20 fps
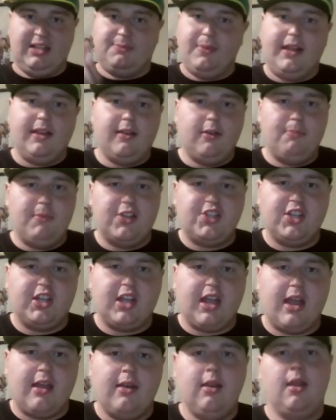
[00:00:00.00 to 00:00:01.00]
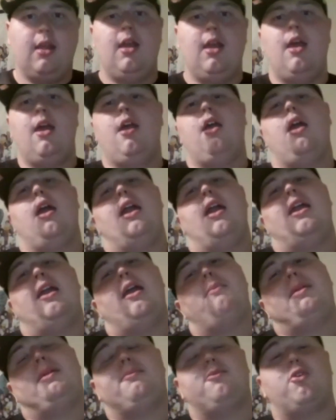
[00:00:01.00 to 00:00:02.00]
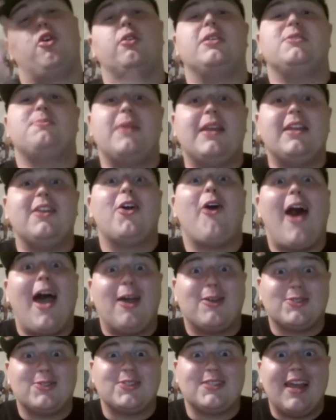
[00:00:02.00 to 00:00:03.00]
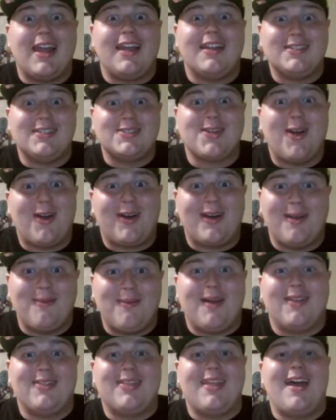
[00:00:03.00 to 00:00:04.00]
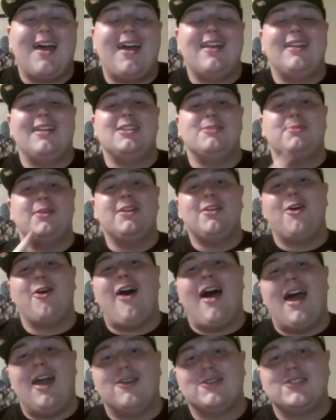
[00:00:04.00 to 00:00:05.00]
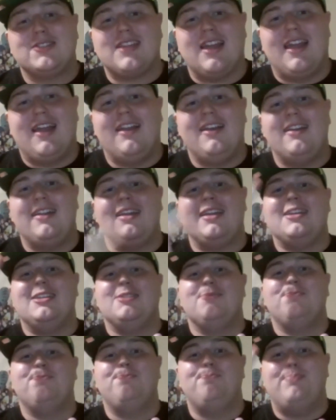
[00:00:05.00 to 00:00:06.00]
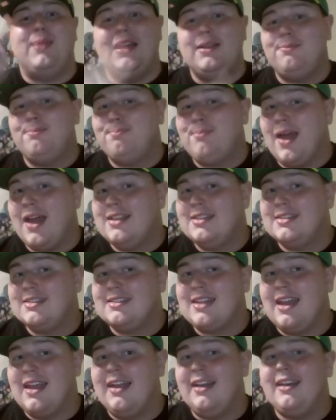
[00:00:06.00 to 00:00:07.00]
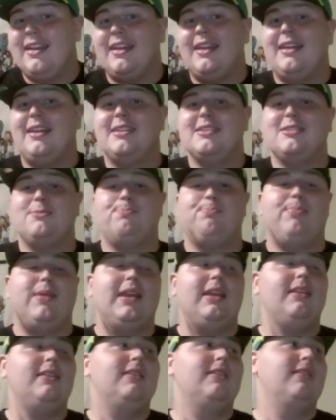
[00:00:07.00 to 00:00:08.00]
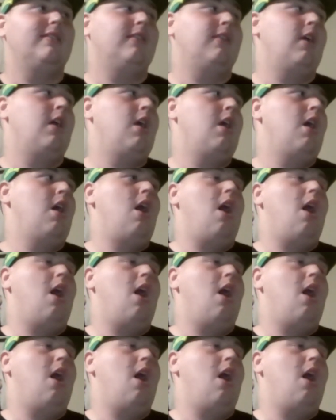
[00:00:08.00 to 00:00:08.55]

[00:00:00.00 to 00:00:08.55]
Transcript: he's beaten Michigan. I mean, well, he's beaten Ohio State. Sorry about that. He's beaten Ohio State. He's beaten Penn State. He has beaten